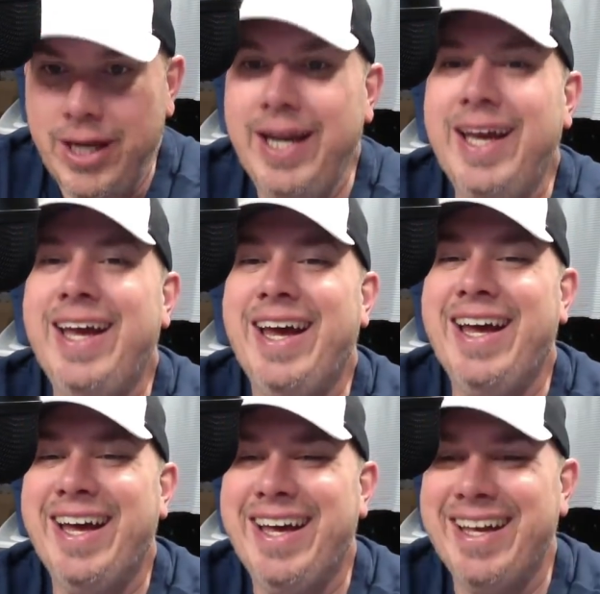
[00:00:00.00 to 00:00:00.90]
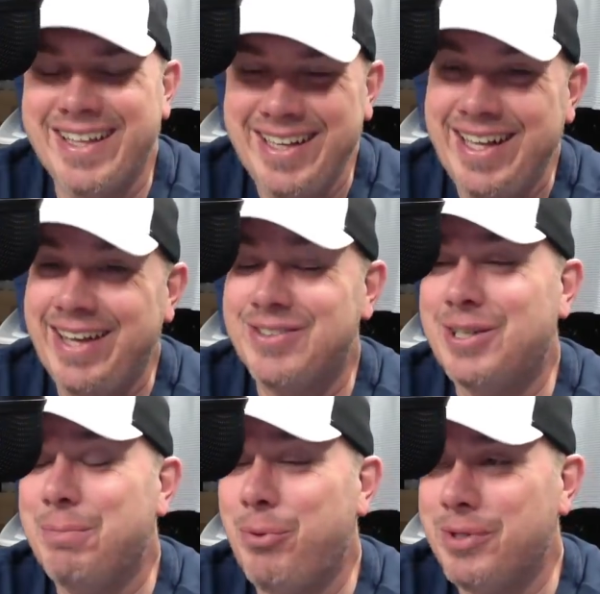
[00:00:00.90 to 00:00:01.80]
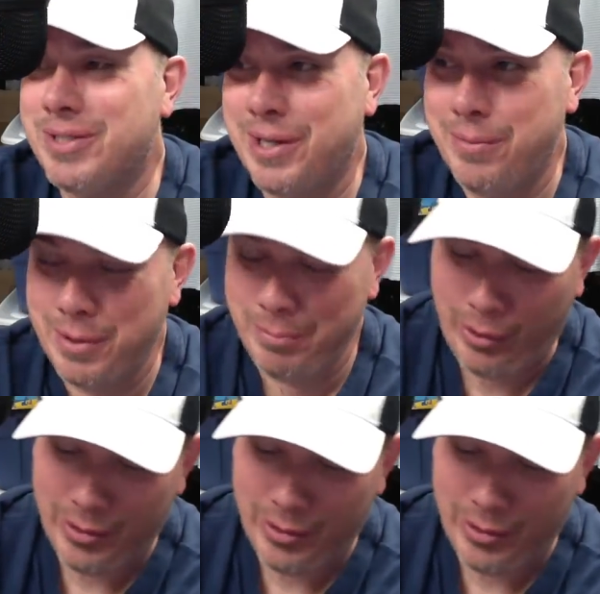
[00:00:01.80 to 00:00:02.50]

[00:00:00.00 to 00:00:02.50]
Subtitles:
that was a good point to come in,